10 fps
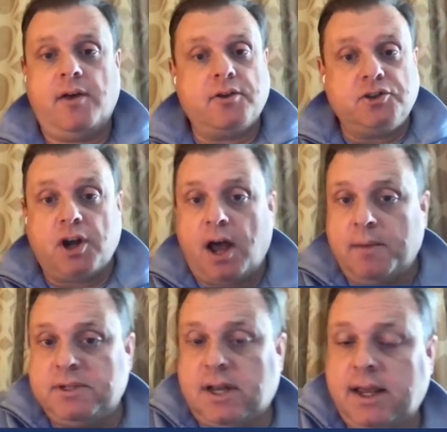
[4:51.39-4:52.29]
other
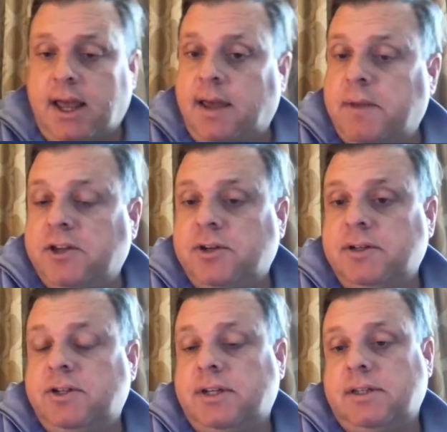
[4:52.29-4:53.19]
jobs, like I
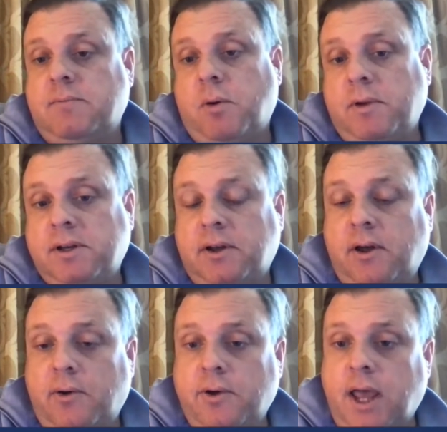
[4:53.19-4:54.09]
mentioned just a moment
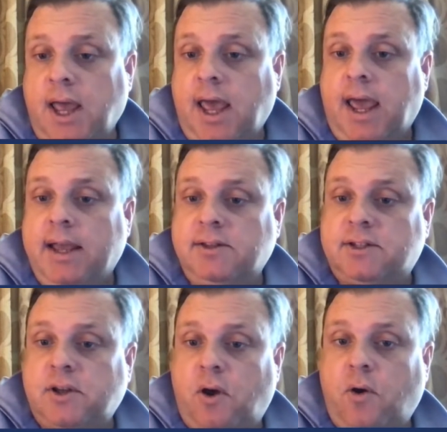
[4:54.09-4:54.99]
ago. And
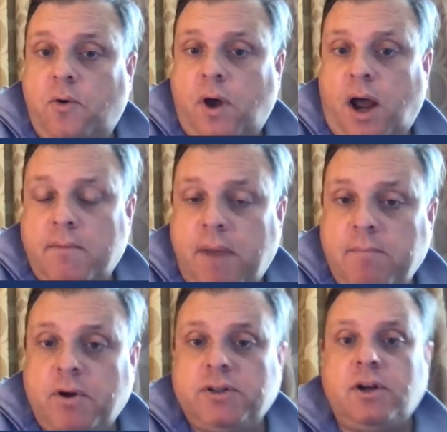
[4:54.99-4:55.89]
so our
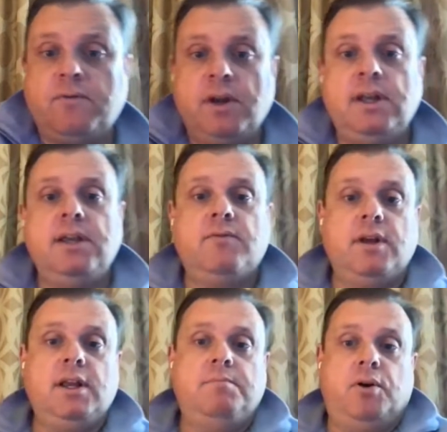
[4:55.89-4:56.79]
members are
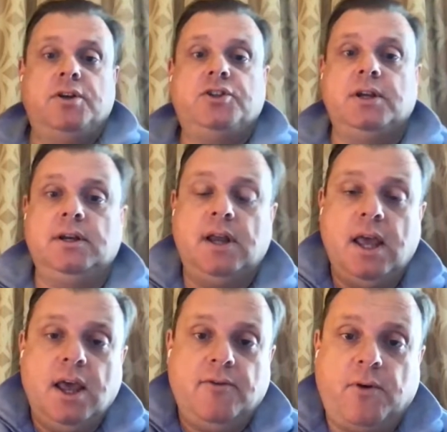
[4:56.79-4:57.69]
really, pushing
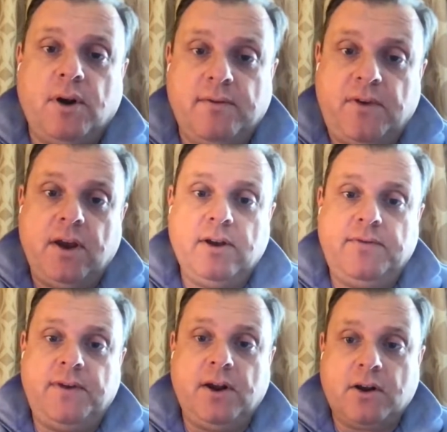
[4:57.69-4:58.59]
for a very
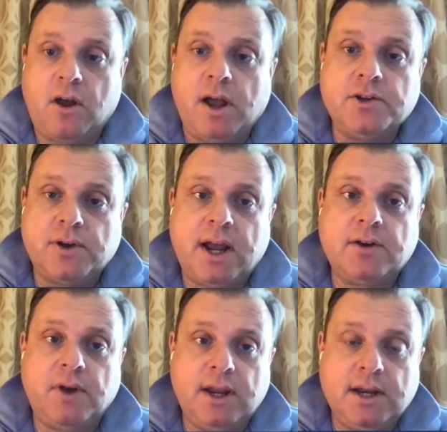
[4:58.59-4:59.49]
fair
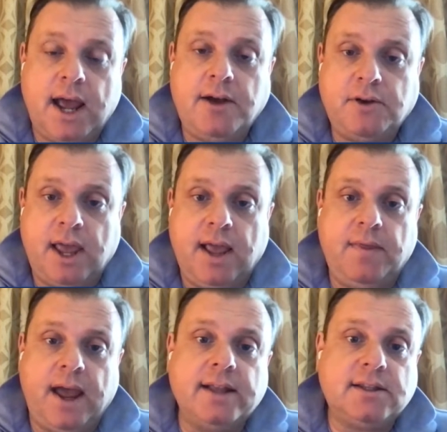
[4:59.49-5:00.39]
contract right now,
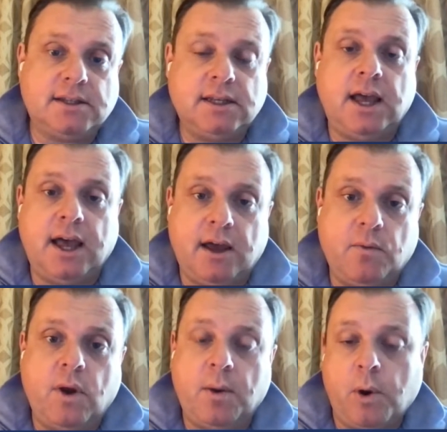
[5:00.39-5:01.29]
and that's
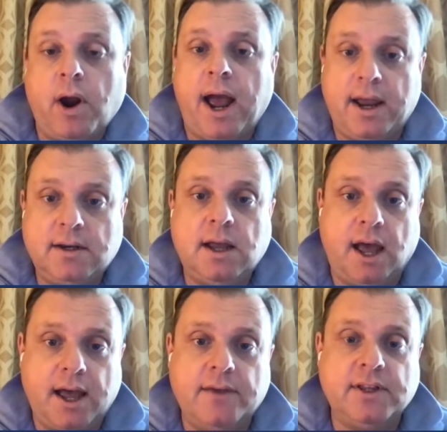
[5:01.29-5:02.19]
where we're at.
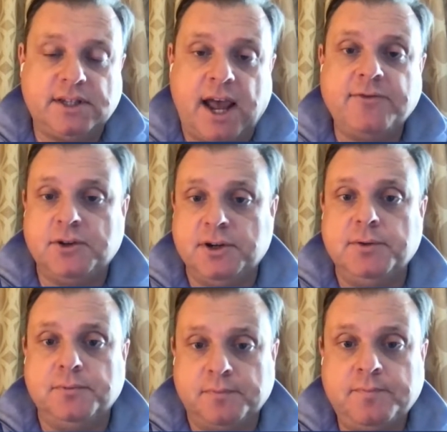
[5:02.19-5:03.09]
this
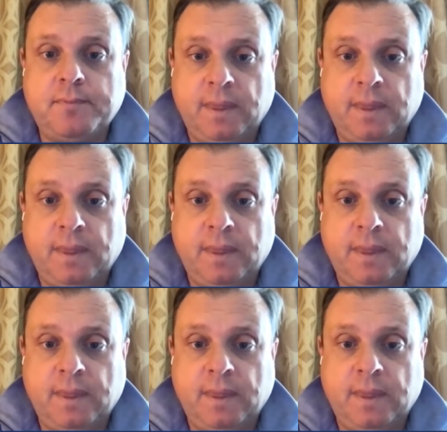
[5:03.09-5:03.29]
afternoon.